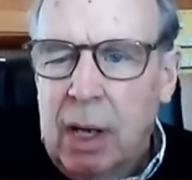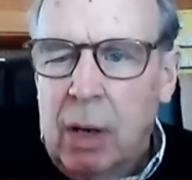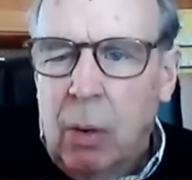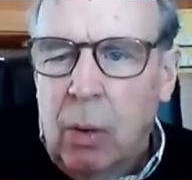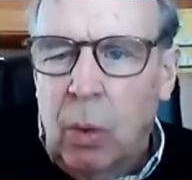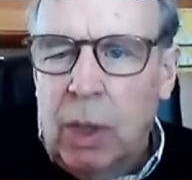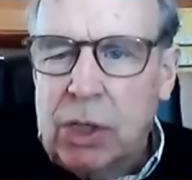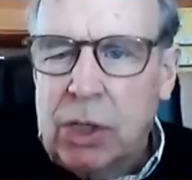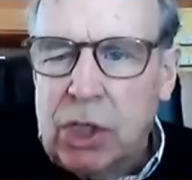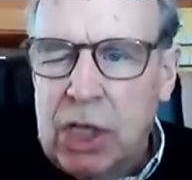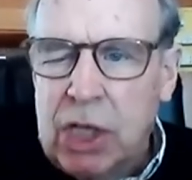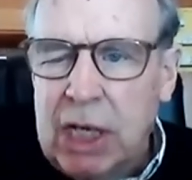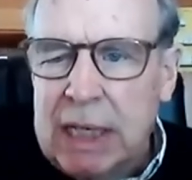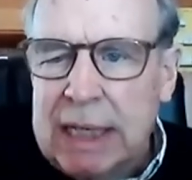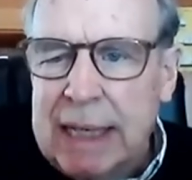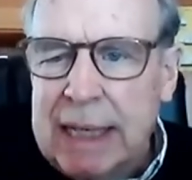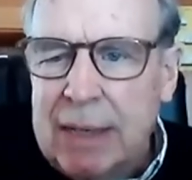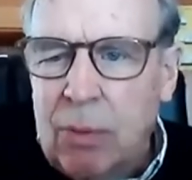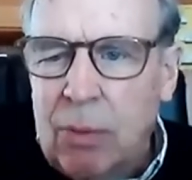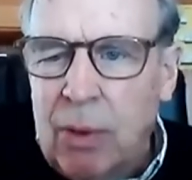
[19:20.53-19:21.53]
which he
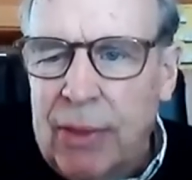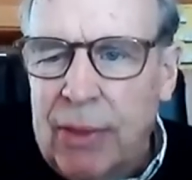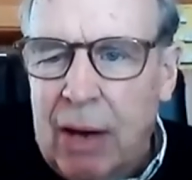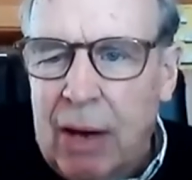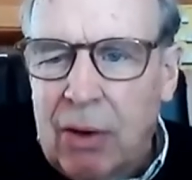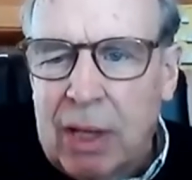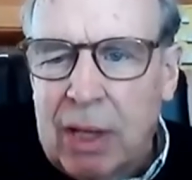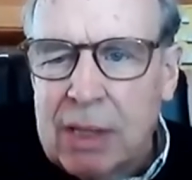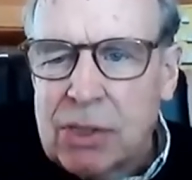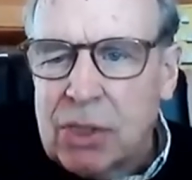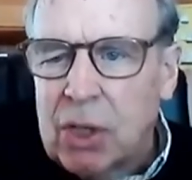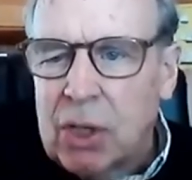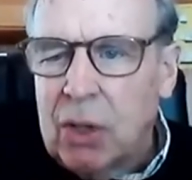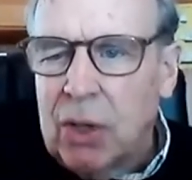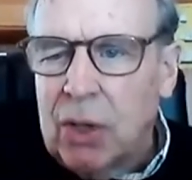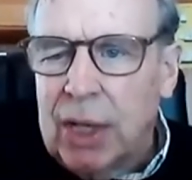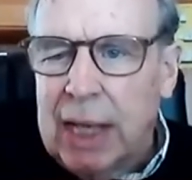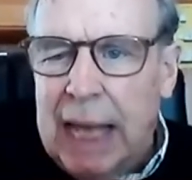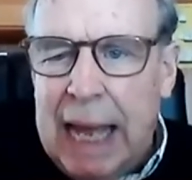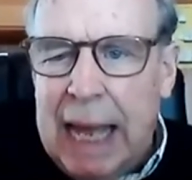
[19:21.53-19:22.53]
did without
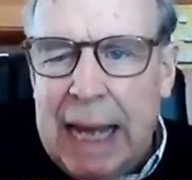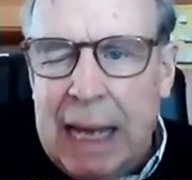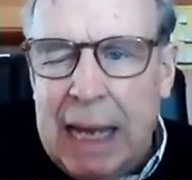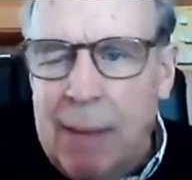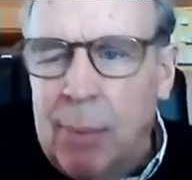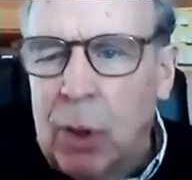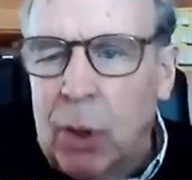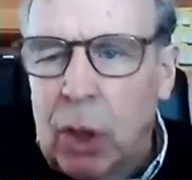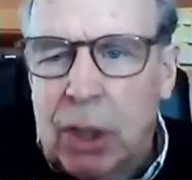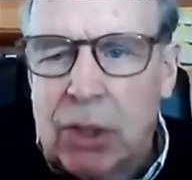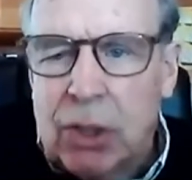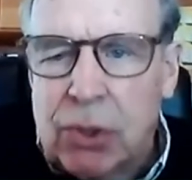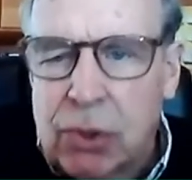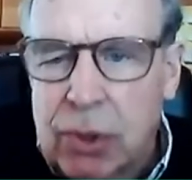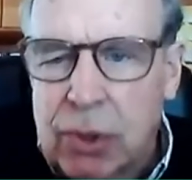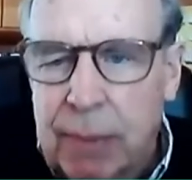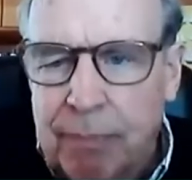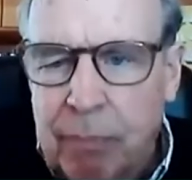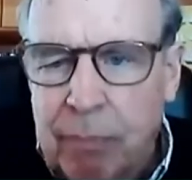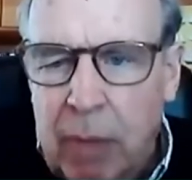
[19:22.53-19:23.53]
consulting any books,